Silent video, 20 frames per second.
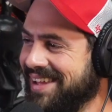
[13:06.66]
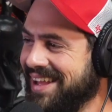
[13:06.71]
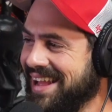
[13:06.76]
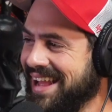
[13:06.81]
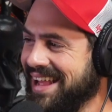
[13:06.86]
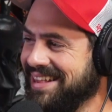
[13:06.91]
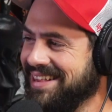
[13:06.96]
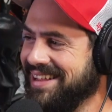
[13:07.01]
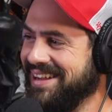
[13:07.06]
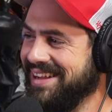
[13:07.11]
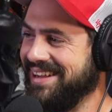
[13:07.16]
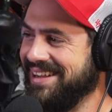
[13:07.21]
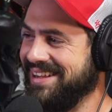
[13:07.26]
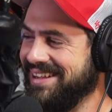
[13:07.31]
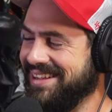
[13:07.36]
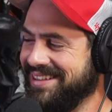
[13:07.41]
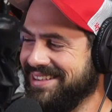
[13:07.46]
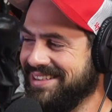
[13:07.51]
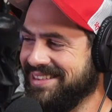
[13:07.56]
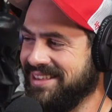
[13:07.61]

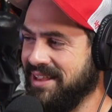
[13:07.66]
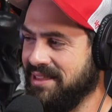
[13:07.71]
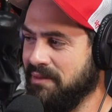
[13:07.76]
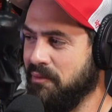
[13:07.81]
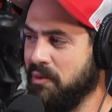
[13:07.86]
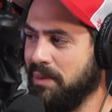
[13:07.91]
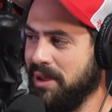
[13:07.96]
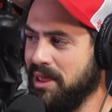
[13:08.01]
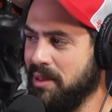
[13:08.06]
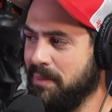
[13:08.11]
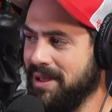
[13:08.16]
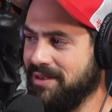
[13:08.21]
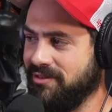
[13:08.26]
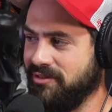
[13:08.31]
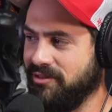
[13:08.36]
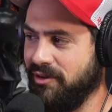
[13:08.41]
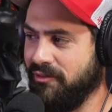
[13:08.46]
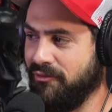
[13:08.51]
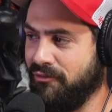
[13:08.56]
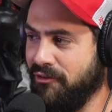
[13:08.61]
Then we play the
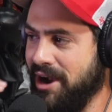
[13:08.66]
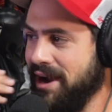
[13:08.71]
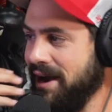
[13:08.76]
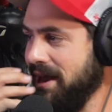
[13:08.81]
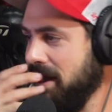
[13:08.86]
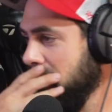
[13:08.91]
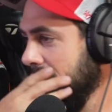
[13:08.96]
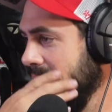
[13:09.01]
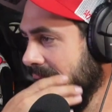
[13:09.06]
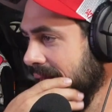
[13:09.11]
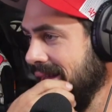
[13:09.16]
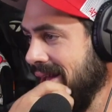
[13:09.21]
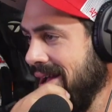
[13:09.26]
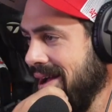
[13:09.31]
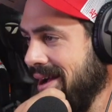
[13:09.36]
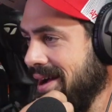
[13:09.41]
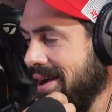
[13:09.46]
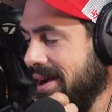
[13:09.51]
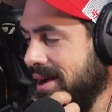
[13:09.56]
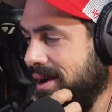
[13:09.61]
Pacers on Friday
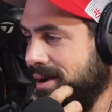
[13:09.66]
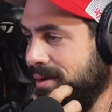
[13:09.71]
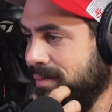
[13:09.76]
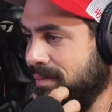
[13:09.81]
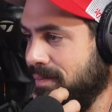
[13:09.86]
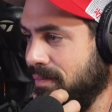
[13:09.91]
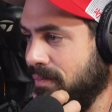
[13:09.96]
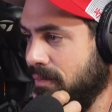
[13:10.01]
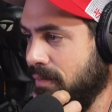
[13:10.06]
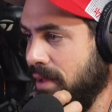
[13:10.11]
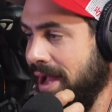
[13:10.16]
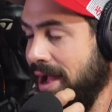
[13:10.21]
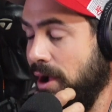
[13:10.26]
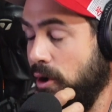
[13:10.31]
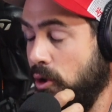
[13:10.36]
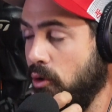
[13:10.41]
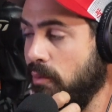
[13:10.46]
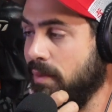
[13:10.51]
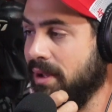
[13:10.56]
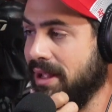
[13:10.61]
at
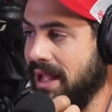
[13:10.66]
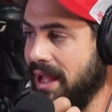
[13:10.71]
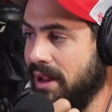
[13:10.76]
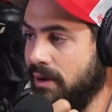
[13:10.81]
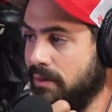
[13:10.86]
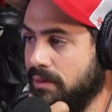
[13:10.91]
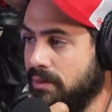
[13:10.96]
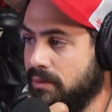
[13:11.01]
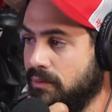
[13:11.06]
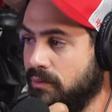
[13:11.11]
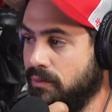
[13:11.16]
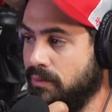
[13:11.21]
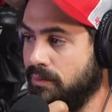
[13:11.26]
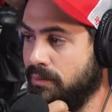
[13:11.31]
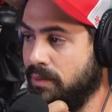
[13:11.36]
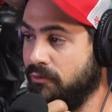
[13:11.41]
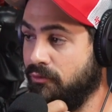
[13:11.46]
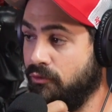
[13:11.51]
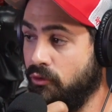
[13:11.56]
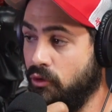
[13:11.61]
home again.
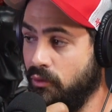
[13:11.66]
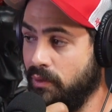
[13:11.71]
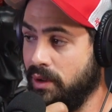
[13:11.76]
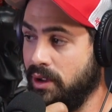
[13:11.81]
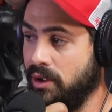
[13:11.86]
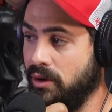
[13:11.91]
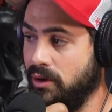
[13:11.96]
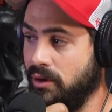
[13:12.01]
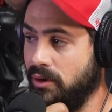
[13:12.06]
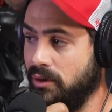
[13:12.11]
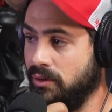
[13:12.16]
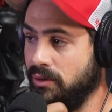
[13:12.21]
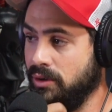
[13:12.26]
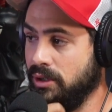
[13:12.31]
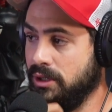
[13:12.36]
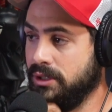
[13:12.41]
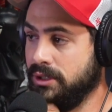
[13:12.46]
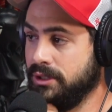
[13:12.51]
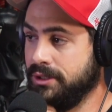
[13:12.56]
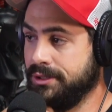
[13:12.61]
Before we go
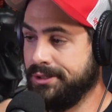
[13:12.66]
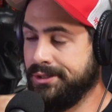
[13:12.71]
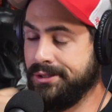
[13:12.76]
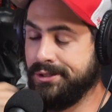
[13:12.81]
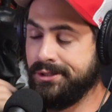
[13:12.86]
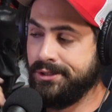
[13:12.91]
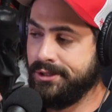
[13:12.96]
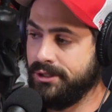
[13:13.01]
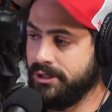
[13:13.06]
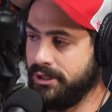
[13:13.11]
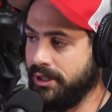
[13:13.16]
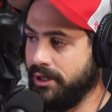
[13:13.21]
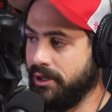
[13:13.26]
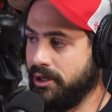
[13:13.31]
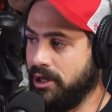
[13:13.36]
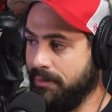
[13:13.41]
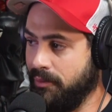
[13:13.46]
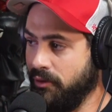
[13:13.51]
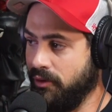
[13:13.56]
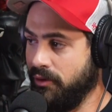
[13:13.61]
on a
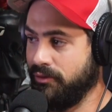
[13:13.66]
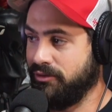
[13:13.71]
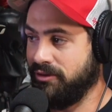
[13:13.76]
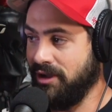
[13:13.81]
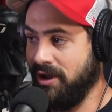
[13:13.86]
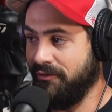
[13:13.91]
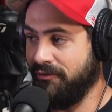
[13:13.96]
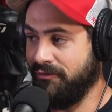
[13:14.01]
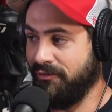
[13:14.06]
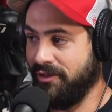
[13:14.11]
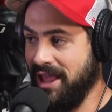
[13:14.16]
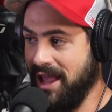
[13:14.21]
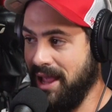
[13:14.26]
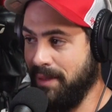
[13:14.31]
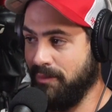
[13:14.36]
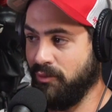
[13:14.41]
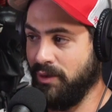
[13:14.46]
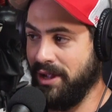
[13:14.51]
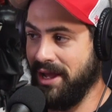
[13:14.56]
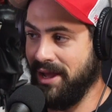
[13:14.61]
couple tough
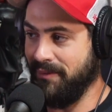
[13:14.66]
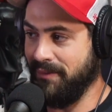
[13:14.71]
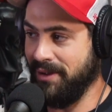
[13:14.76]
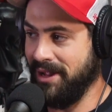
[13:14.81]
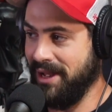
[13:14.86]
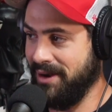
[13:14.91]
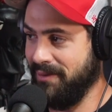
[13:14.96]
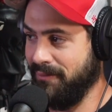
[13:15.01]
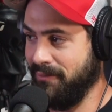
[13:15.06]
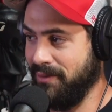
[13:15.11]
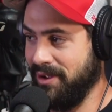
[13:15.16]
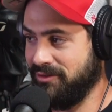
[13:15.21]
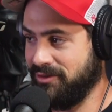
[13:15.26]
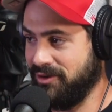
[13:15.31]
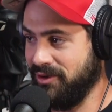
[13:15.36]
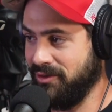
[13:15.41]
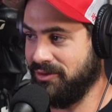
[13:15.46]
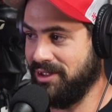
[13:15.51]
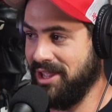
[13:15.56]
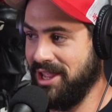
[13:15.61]
games, we got a West
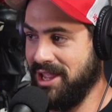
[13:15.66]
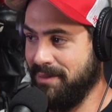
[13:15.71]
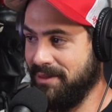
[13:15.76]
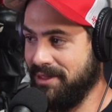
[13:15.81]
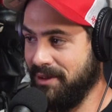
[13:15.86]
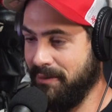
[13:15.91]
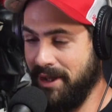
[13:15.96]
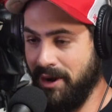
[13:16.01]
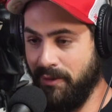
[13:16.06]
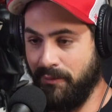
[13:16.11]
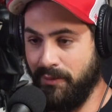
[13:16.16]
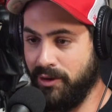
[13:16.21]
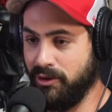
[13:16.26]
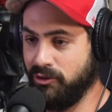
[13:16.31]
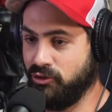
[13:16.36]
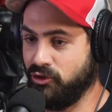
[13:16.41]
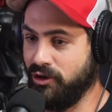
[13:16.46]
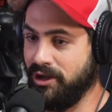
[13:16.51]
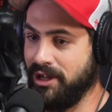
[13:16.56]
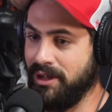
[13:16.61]
Coast game and then we got a
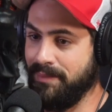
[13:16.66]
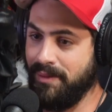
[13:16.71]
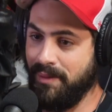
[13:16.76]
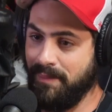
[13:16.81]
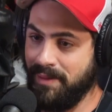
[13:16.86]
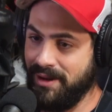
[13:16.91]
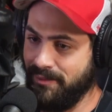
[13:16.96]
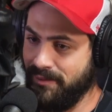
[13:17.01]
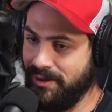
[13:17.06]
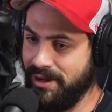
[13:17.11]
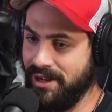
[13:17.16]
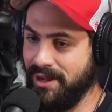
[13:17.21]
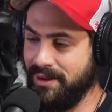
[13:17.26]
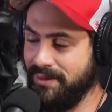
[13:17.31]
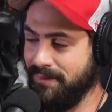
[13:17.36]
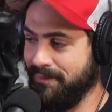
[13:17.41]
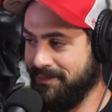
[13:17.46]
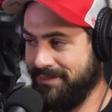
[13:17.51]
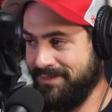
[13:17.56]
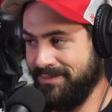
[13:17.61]
road trip. I mean, we
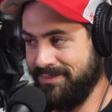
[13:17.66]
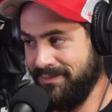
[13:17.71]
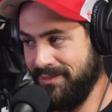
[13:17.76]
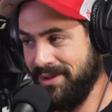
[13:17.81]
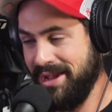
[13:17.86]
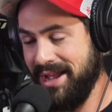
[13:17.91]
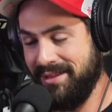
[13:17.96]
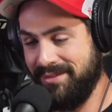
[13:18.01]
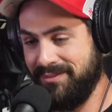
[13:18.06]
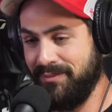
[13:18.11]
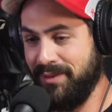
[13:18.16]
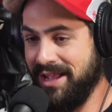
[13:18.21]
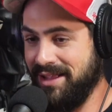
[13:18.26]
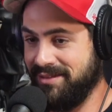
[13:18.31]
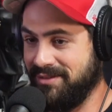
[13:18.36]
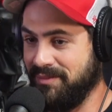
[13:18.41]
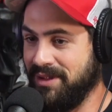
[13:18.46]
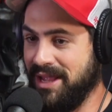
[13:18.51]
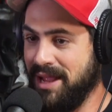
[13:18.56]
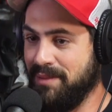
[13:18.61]

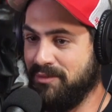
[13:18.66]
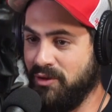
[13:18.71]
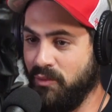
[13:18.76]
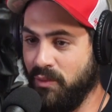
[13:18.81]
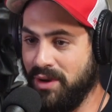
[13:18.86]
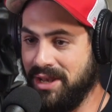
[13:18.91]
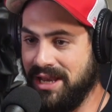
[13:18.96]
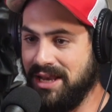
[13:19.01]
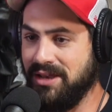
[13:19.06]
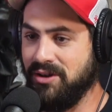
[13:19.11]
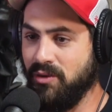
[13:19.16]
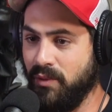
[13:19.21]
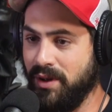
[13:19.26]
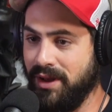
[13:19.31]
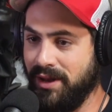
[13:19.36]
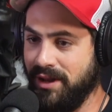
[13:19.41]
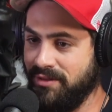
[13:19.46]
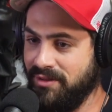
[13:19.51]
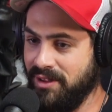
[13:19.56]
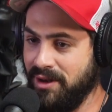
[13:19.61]
got some games here we need to
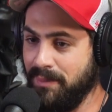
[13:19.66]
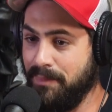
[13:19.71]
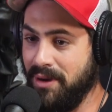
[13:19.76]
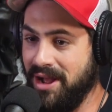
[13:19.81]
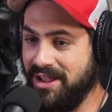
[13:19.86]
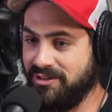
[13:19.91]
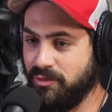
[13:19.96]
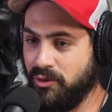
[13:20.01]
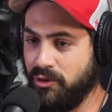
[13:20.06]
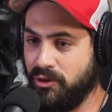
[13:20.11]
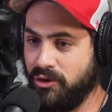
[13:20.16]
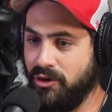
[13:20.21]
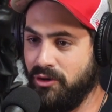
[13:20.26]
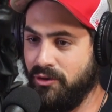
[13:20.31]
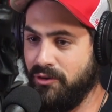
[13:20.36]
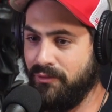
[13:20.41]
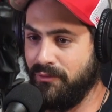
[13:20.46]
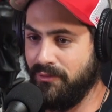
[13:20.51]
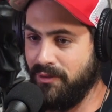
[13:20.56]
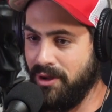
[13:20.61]
win. Is it impossible to
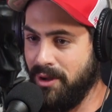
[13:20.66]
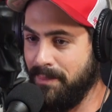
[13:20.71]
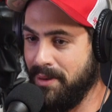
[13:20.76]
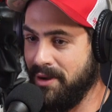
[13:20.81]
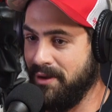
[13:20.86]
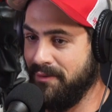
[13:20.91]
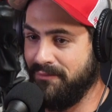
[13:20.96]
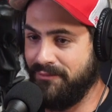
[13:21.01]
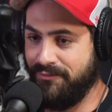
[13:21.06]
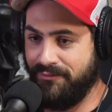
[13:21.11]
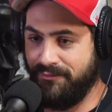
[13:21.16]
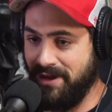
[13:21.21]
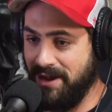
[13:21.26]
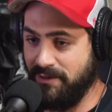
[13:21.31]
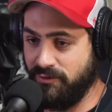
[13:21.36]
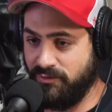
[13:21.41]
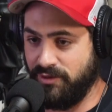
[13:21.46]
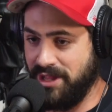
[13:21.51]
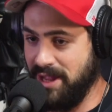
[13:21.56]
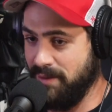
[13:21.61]
go above
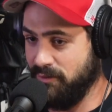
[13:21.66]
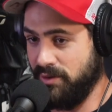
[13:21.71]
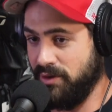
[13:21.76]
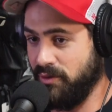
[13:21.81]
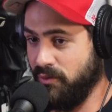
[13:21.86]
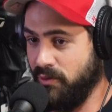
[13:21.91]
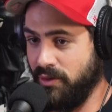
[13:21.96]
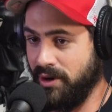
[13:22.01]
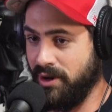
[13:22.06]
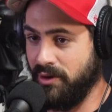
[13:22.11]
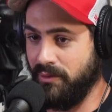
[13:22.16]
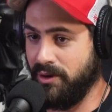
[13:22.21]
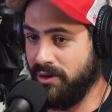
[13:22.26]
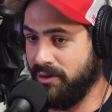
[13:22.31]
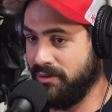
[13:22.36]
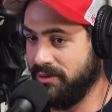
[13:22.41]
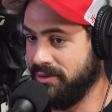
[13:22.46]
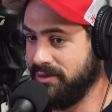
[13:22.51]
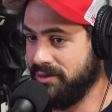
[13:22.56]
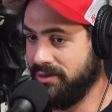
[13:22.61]
5 games in a
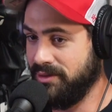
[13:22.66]
row?